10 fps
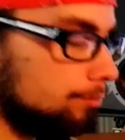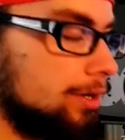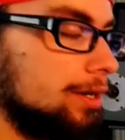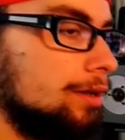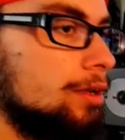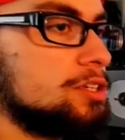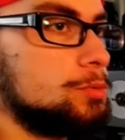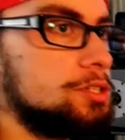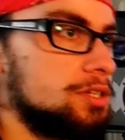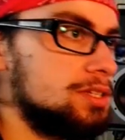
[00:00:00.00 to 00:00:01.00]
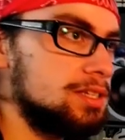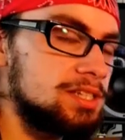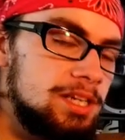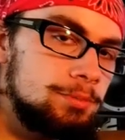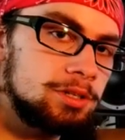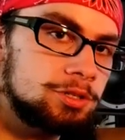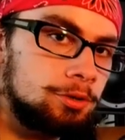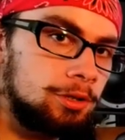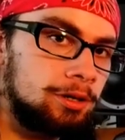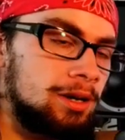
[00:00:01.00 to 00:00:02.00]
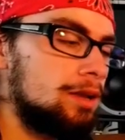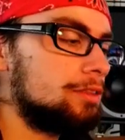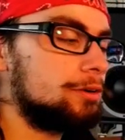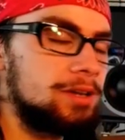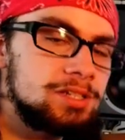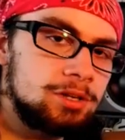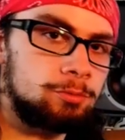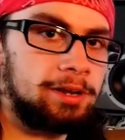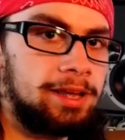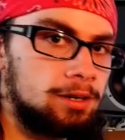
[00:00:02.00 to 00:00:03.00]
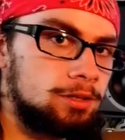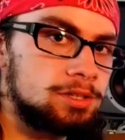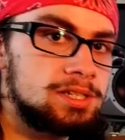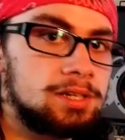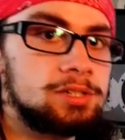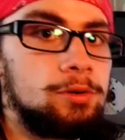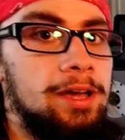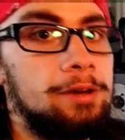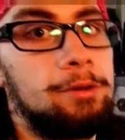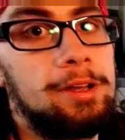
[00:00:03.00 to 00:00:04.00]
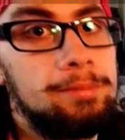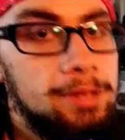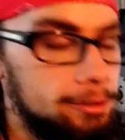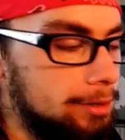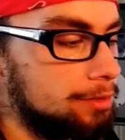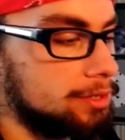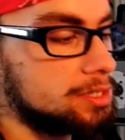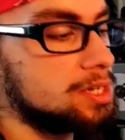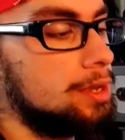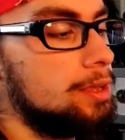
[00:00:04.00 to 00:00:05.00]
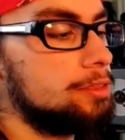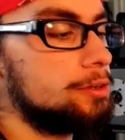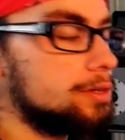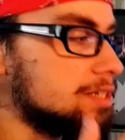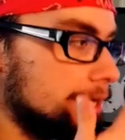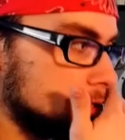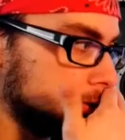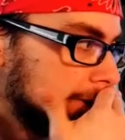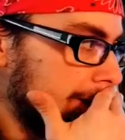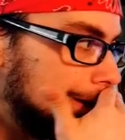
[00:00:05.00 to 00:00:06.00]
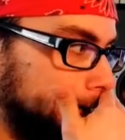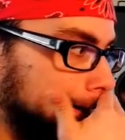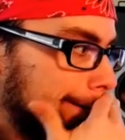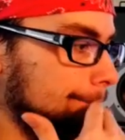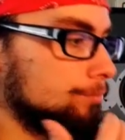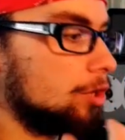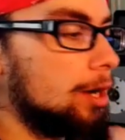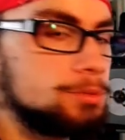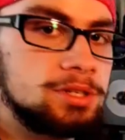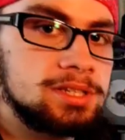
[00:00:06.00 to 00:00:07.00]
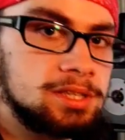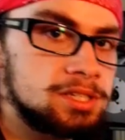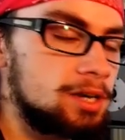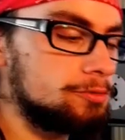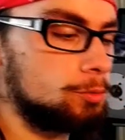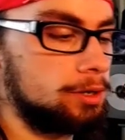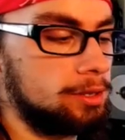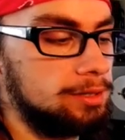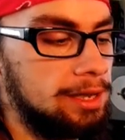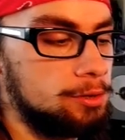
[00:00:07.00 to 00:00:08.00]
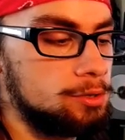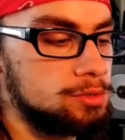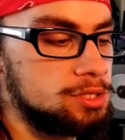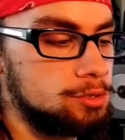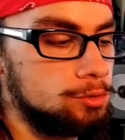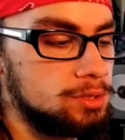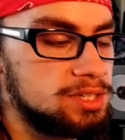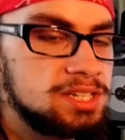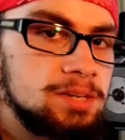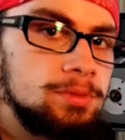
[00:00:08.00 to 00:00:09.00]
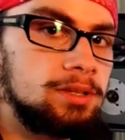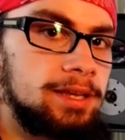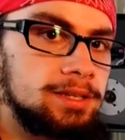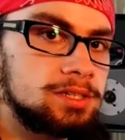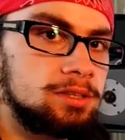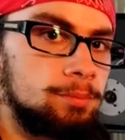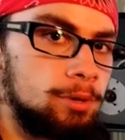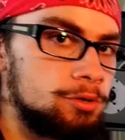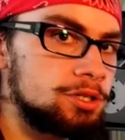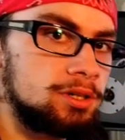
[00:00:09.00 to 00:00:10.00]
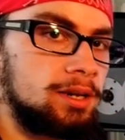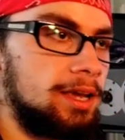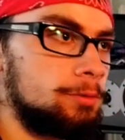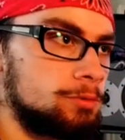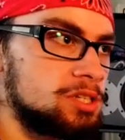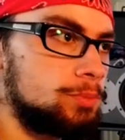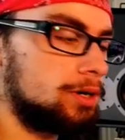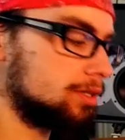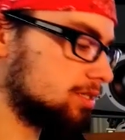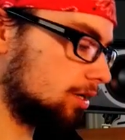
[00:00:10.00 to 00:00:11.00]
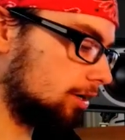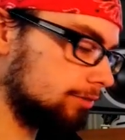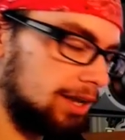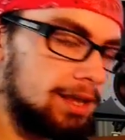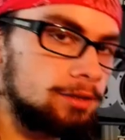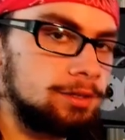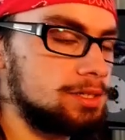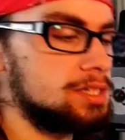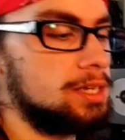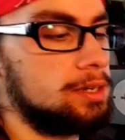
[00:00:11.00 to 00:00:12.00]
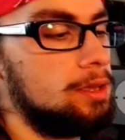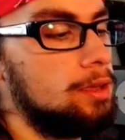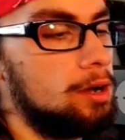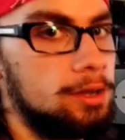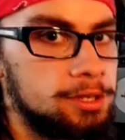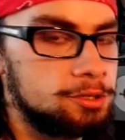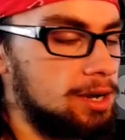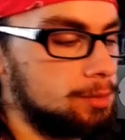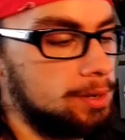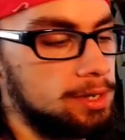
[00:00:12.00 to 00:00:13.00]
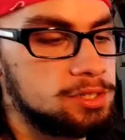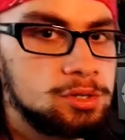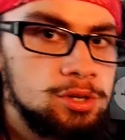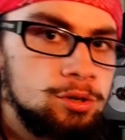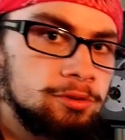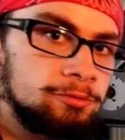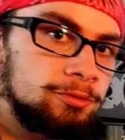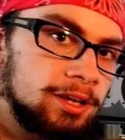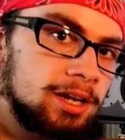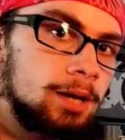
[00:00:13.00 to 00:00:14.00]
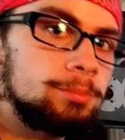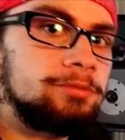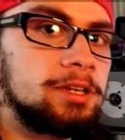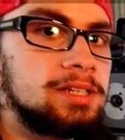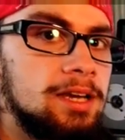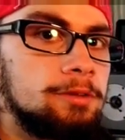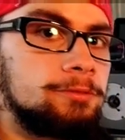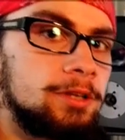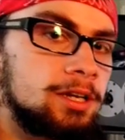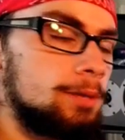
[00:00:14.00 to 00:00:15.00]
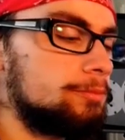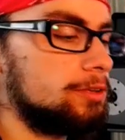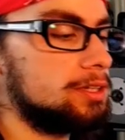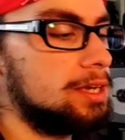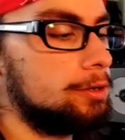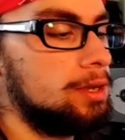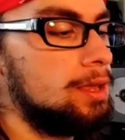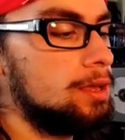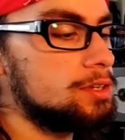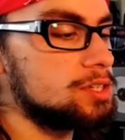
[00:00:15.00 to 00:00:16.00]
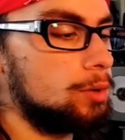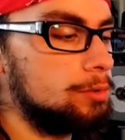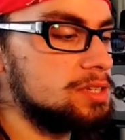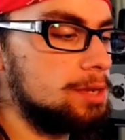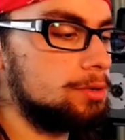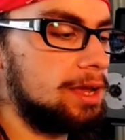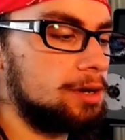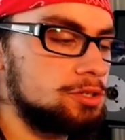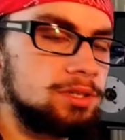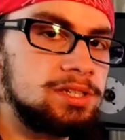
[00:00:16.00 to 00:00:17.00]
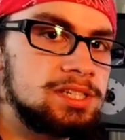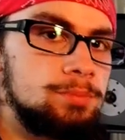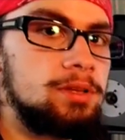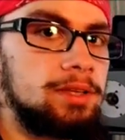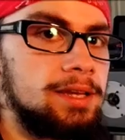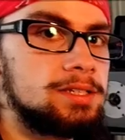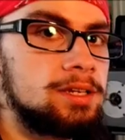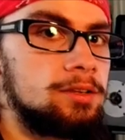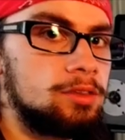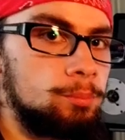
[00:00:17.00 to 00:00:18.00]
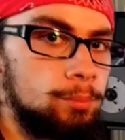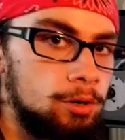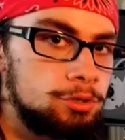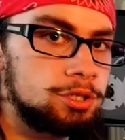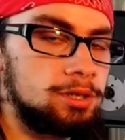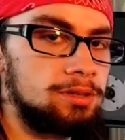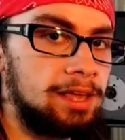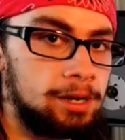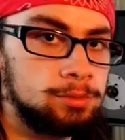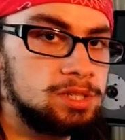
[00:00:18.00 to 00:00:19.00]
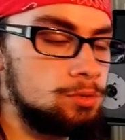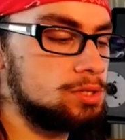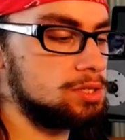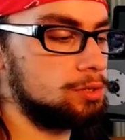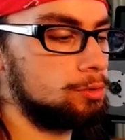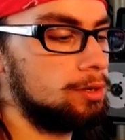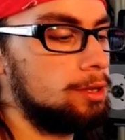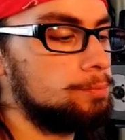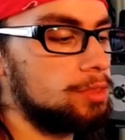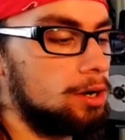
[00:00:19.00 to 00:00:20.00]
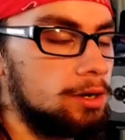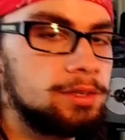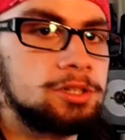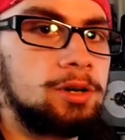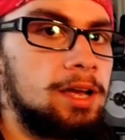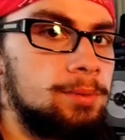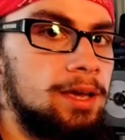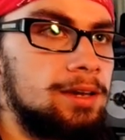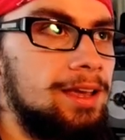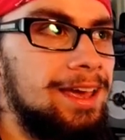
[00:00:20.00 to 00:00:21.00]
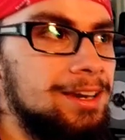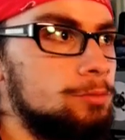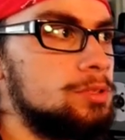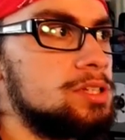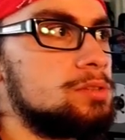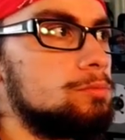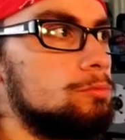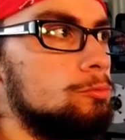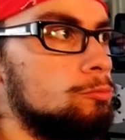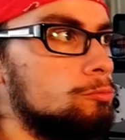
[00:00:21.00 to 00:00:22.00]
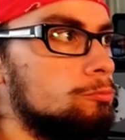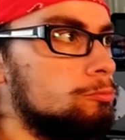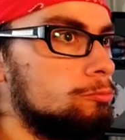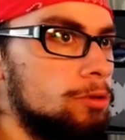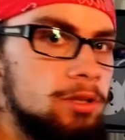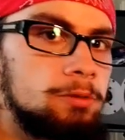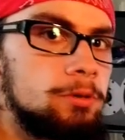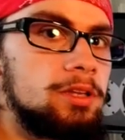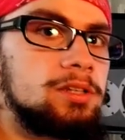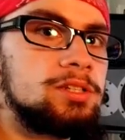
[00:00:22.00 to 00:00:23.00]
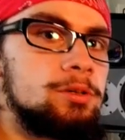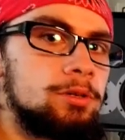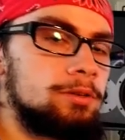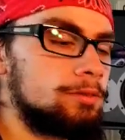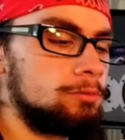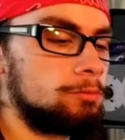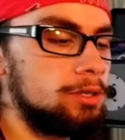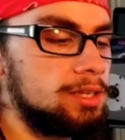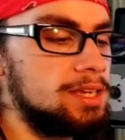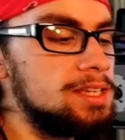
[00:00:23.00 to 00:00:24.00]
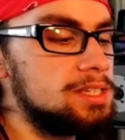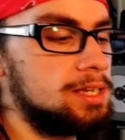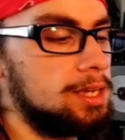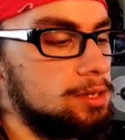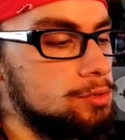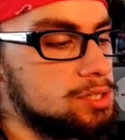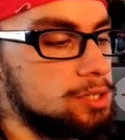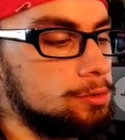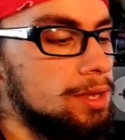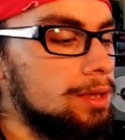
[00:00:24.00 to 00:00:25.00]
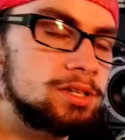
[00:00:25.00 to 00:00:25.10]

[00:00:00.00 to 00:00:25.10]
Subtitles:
But switching to the Steam controller, there is no right analog stick, so how did I get around this? There is actually options in the software that allow you to simulate the motion and response of an analog stick on the trackpad. So you can flick up, flick down, flick up, flick down. So I was able to actually simulate the motion that I was used to on the trackpad, and it was really, really intuitive and really easy to get used to.